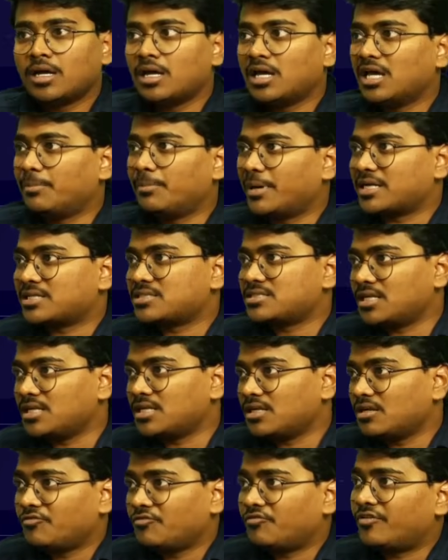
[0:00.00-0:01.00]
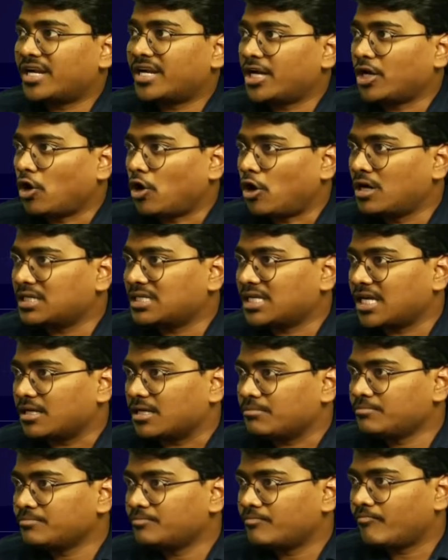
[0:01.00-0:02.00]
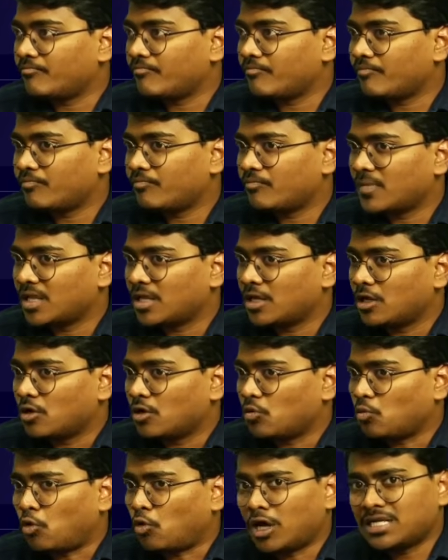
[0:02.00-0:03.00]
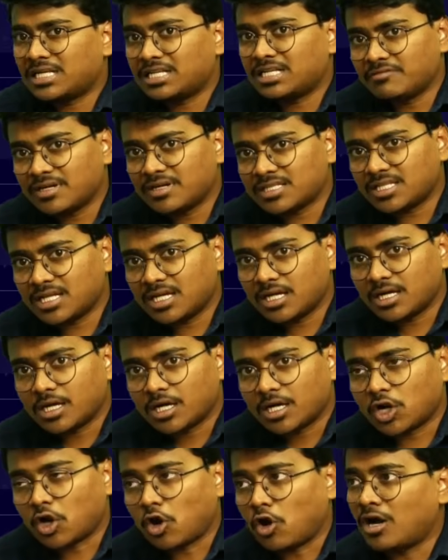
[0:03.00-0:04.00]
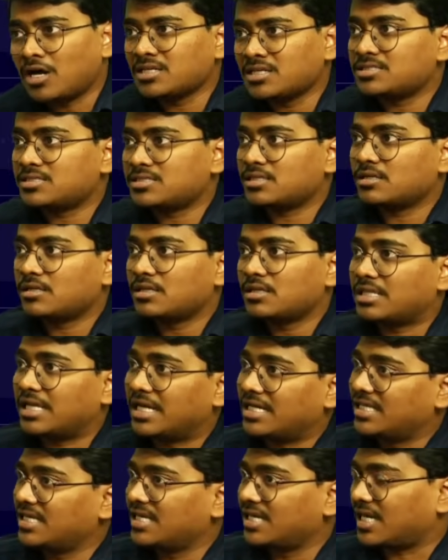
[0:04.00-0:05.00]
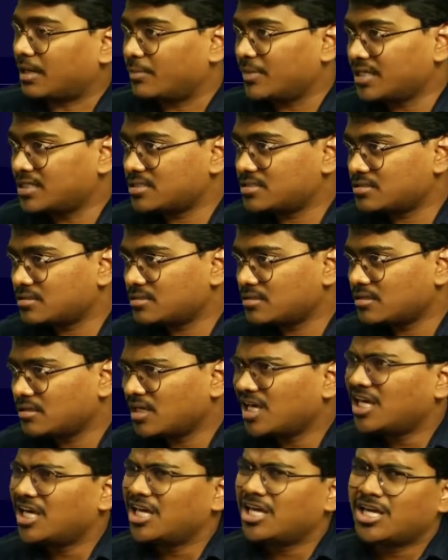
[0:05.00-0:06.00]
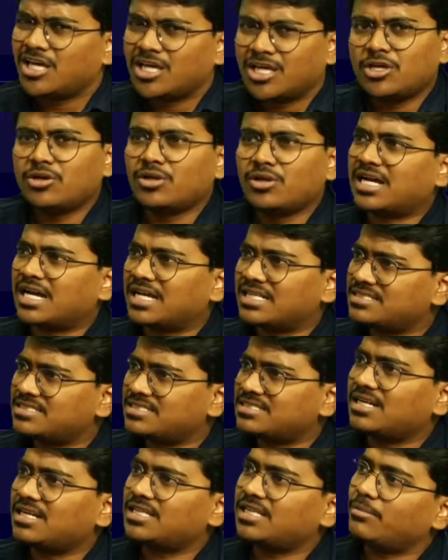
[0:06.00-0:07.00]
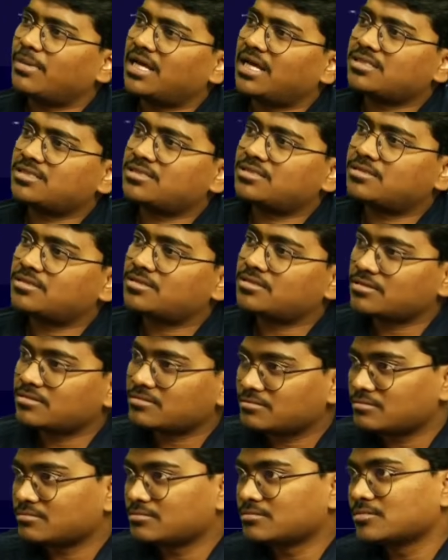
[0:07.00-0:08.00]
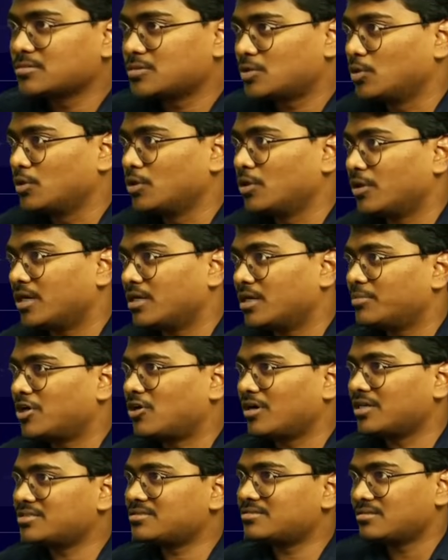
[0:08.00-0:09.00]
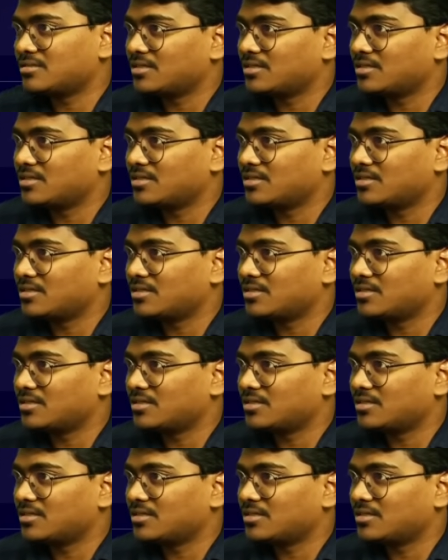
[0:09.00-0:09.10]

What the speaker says: a person for a long time, whatever the wrongs that he commits, you will consider them as good only, because